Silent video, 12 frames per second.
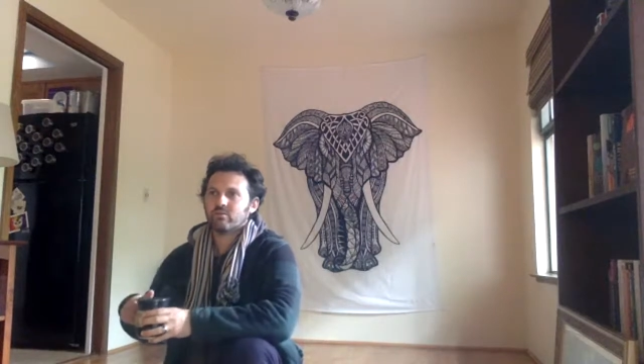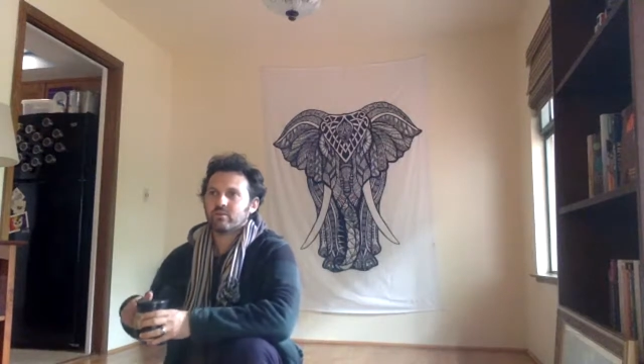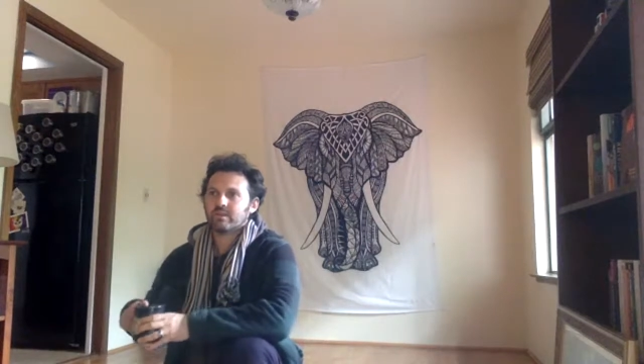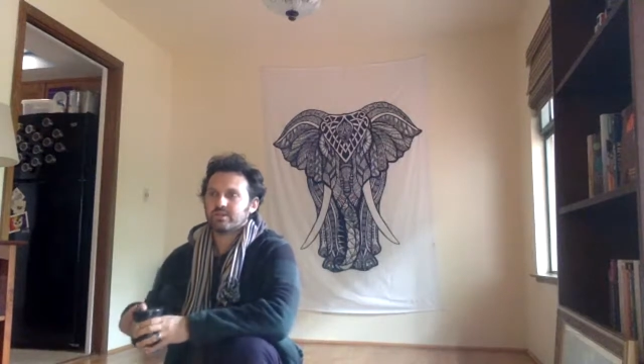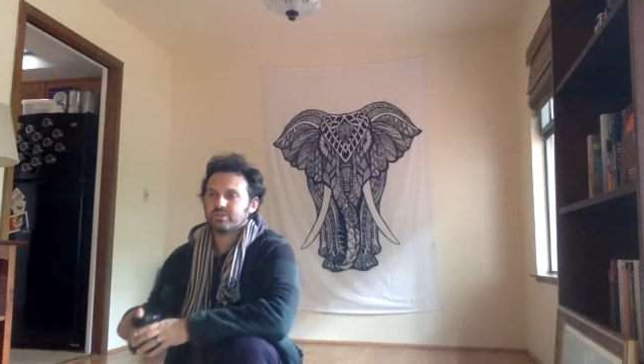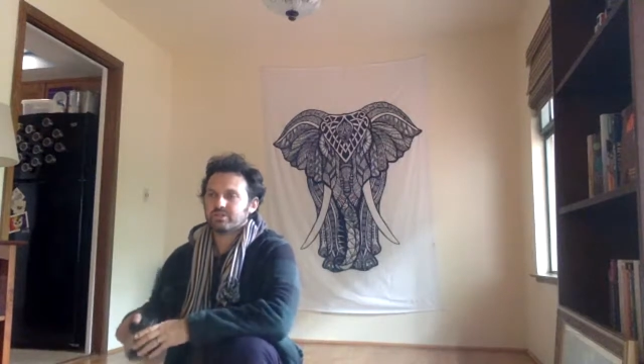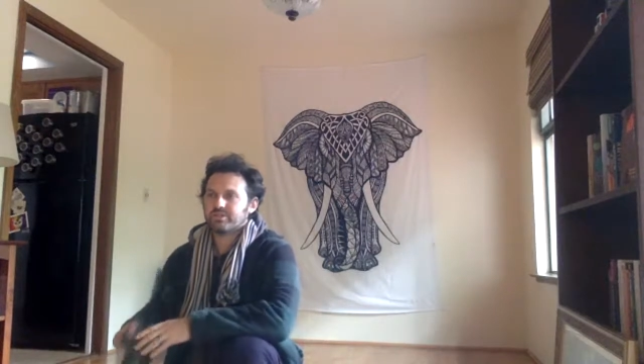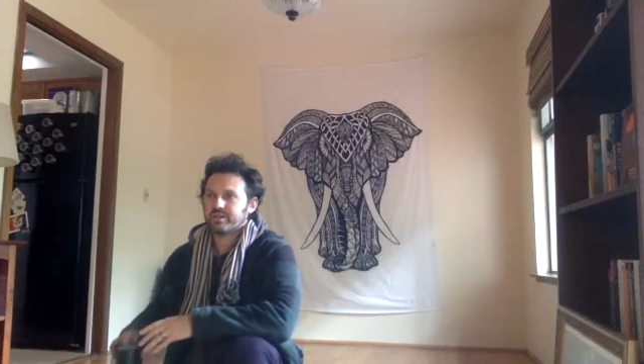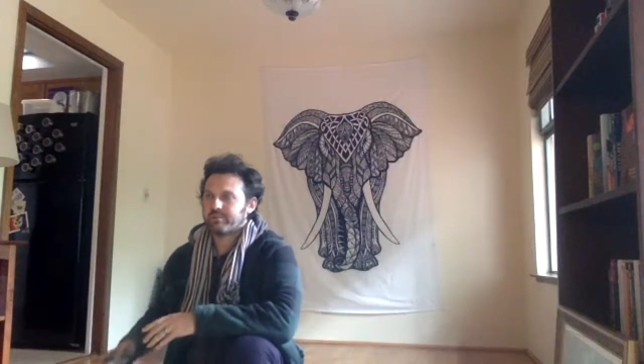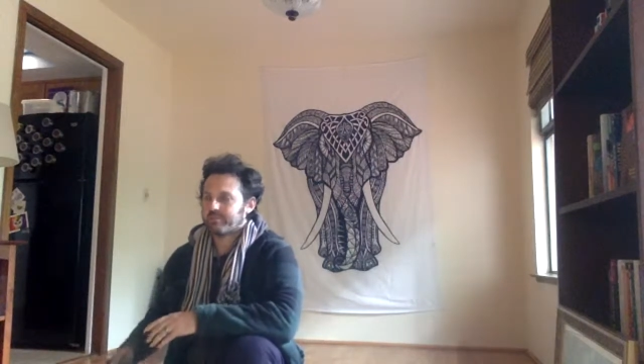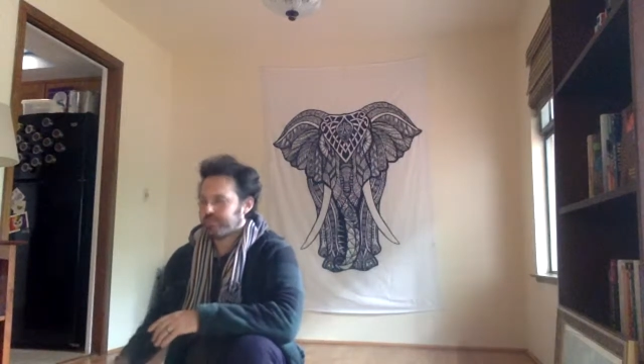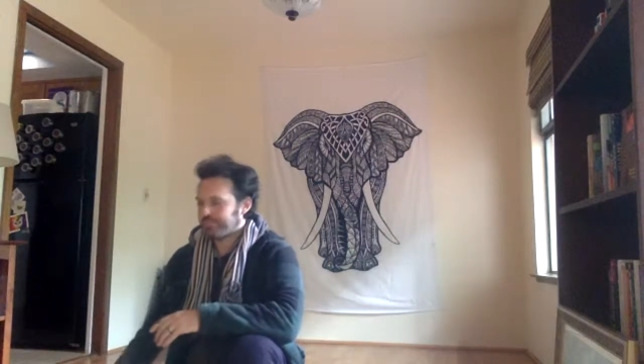
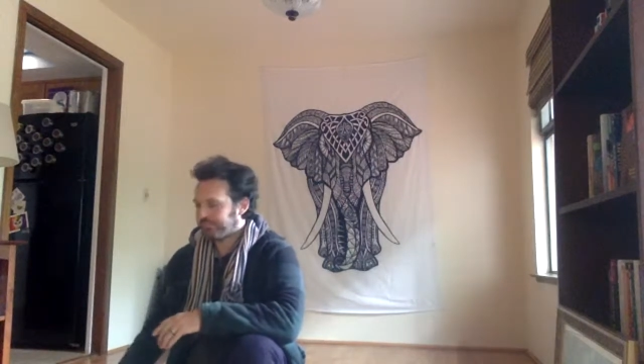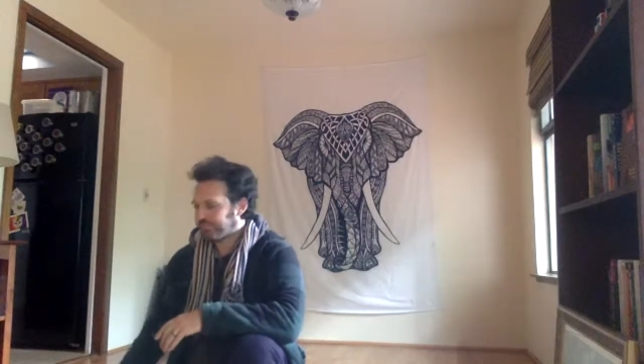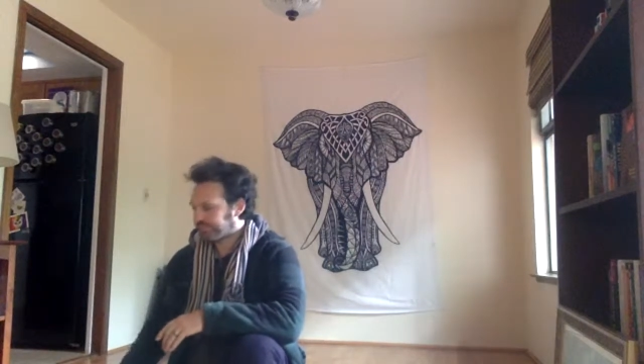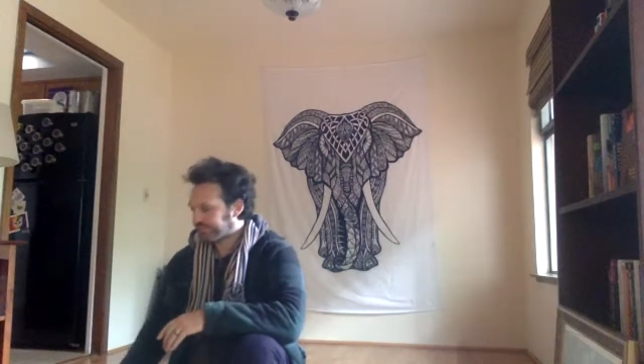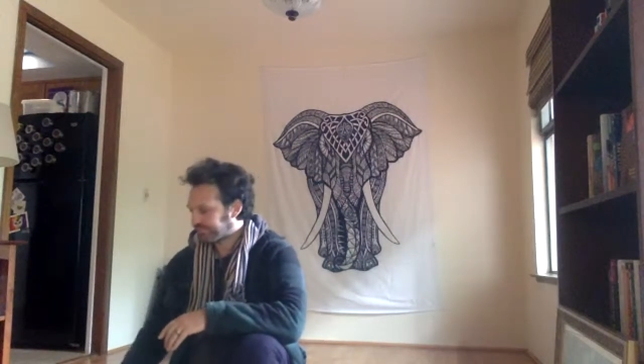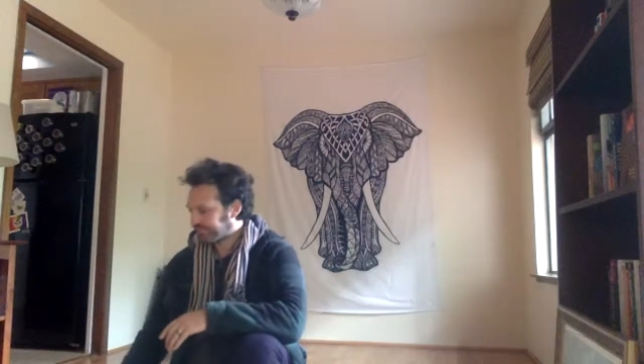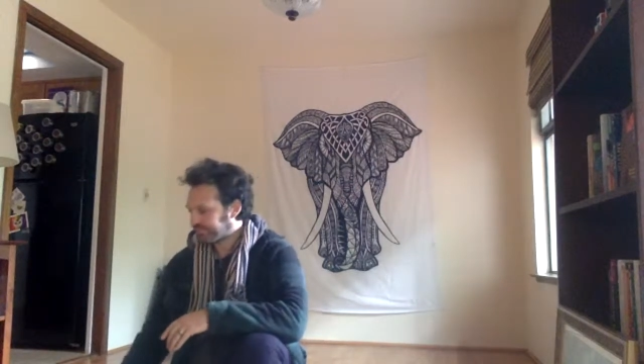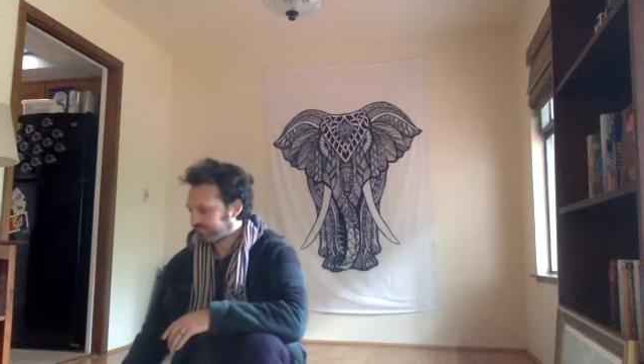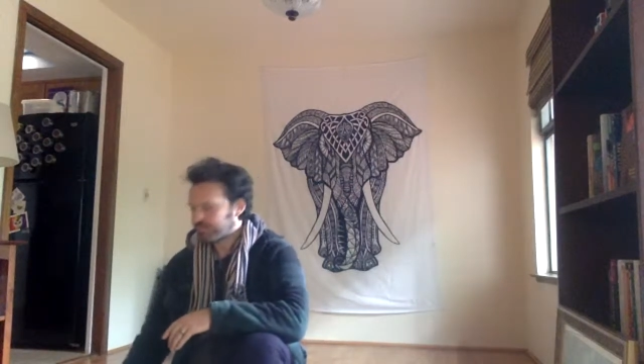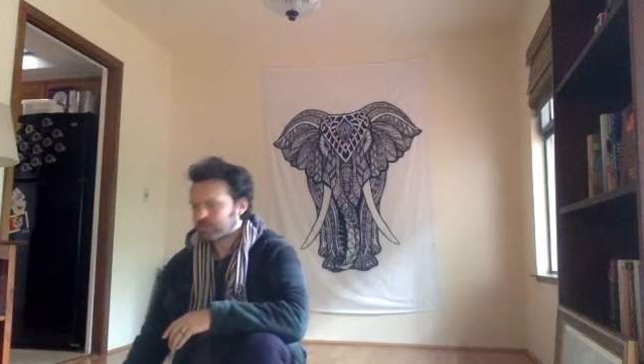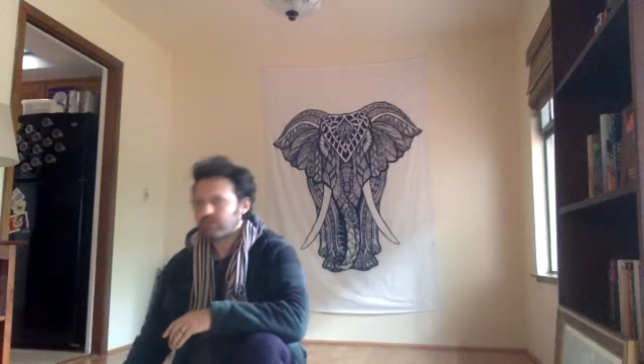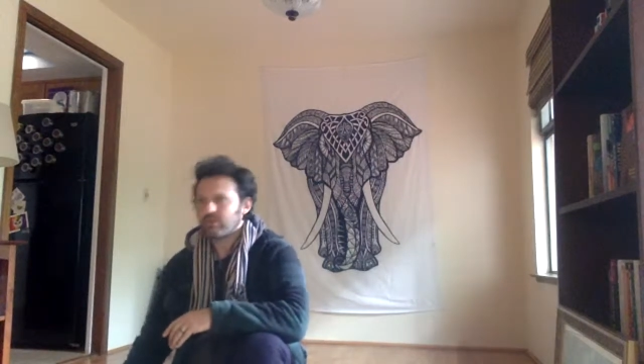relationship
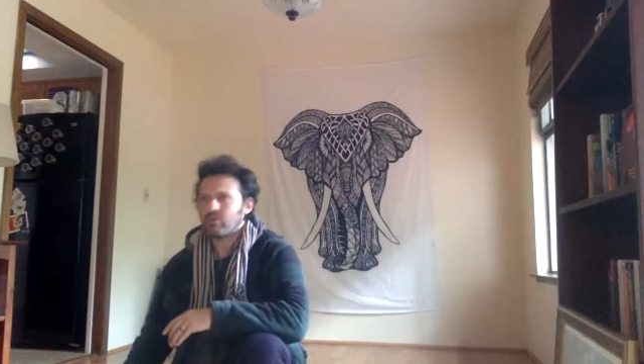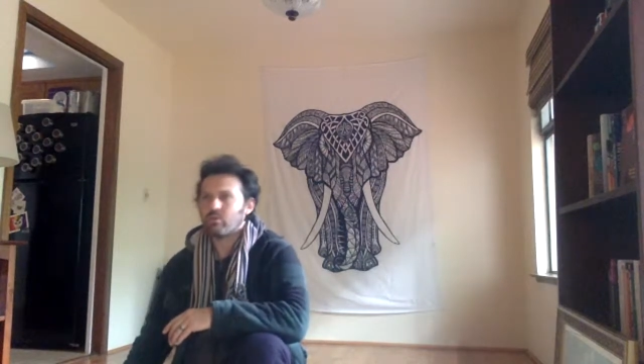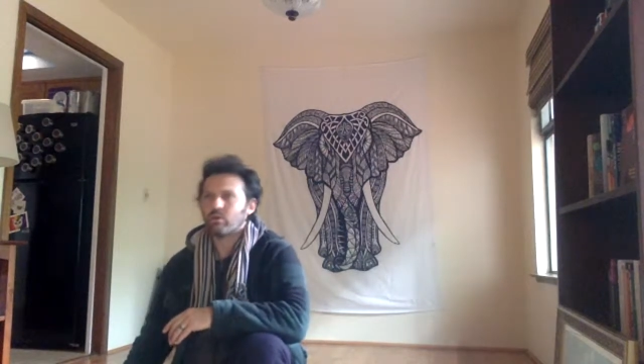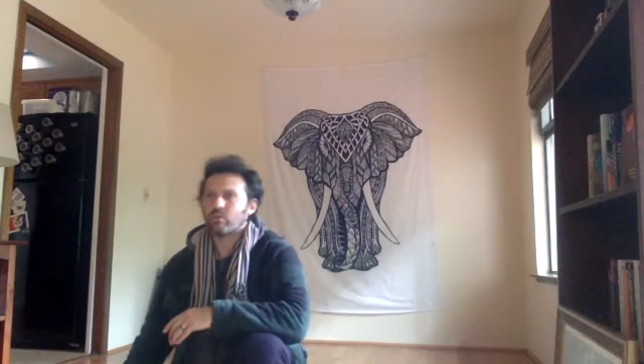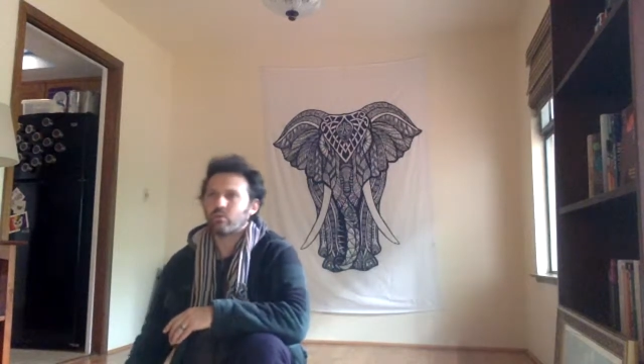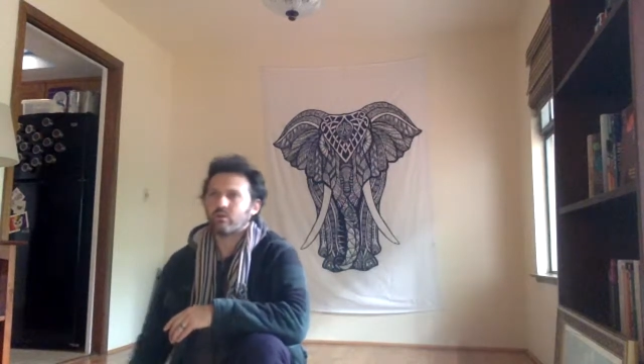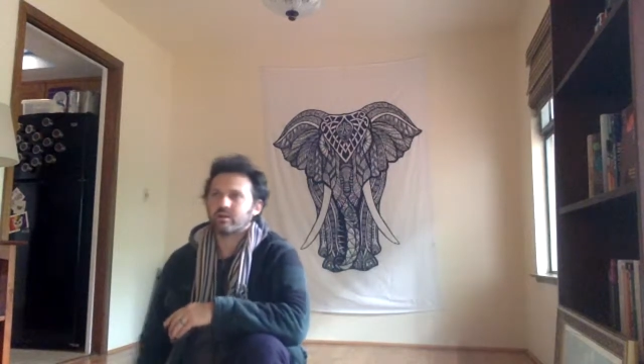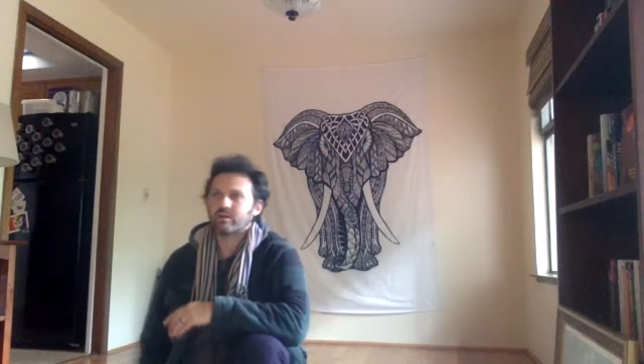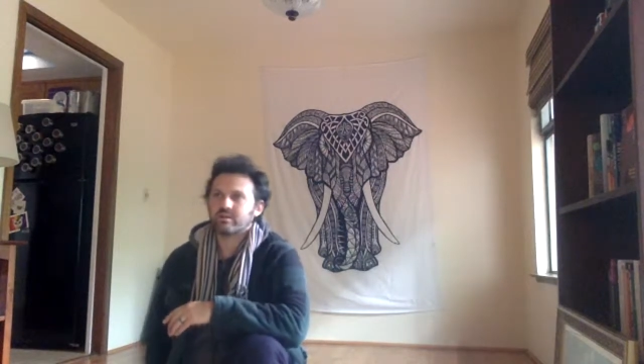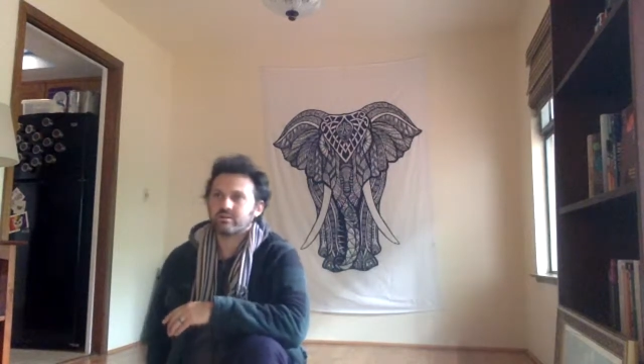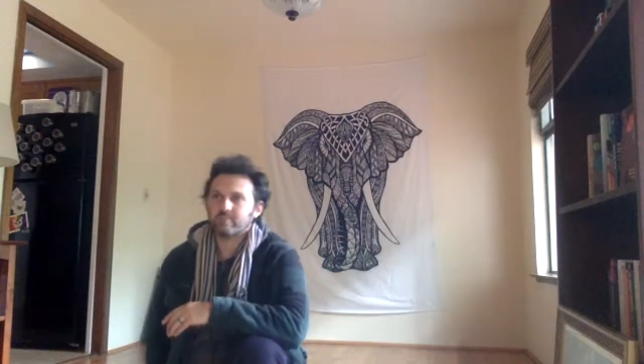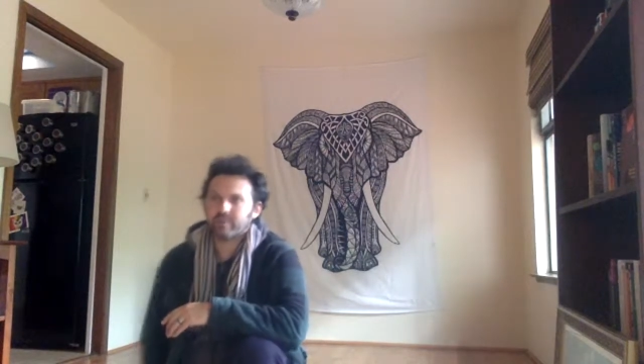or work
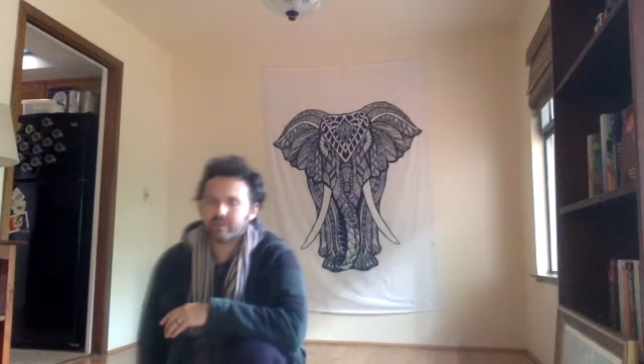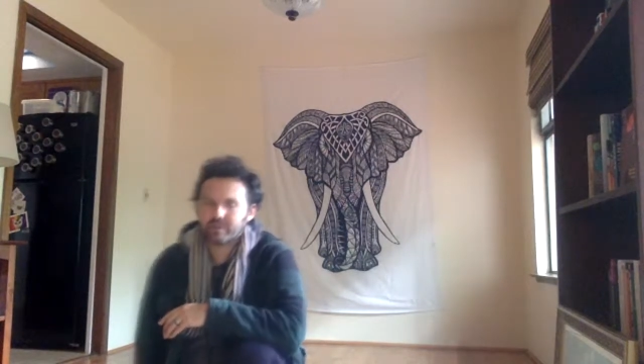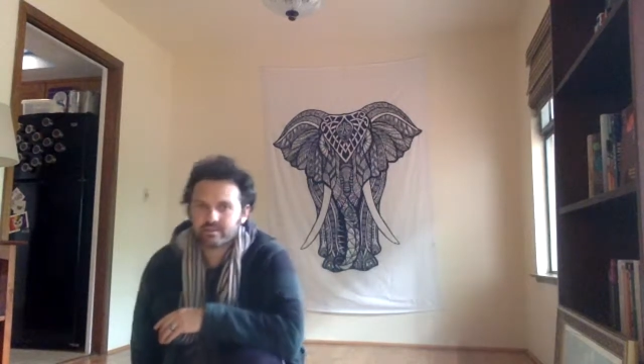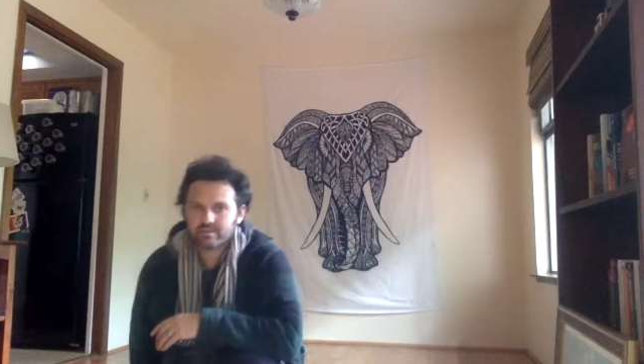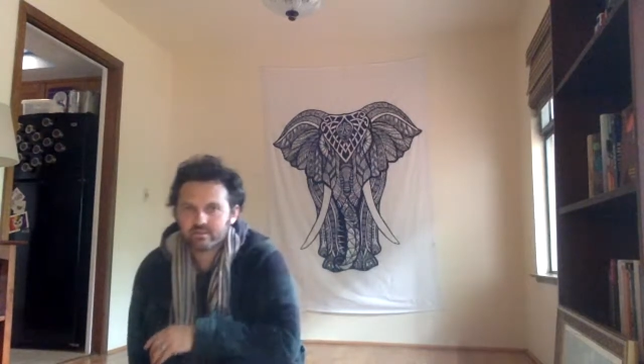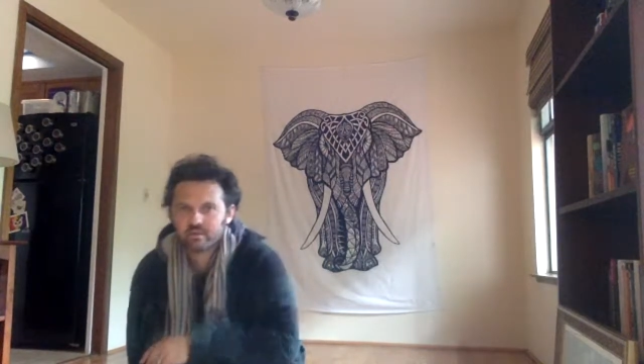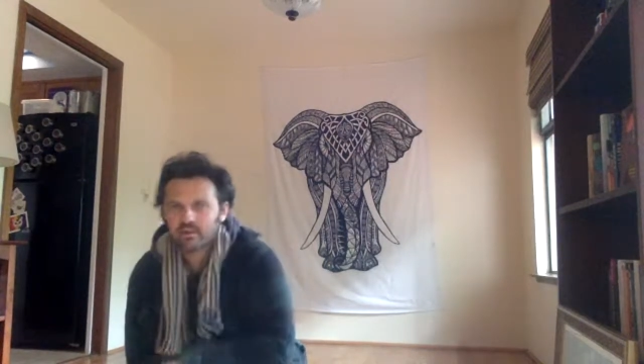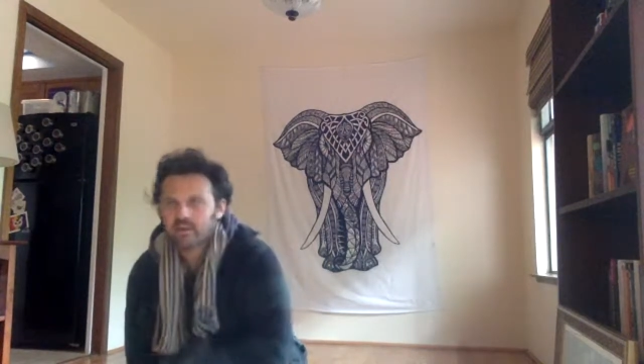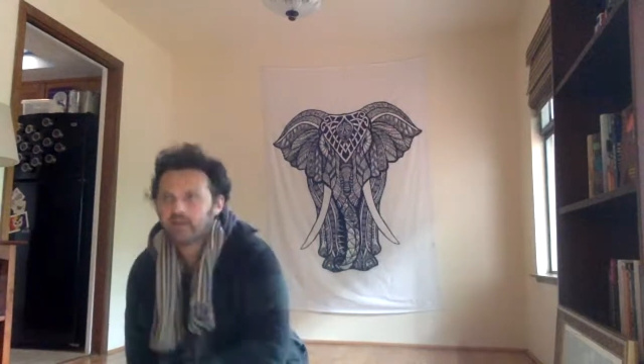experience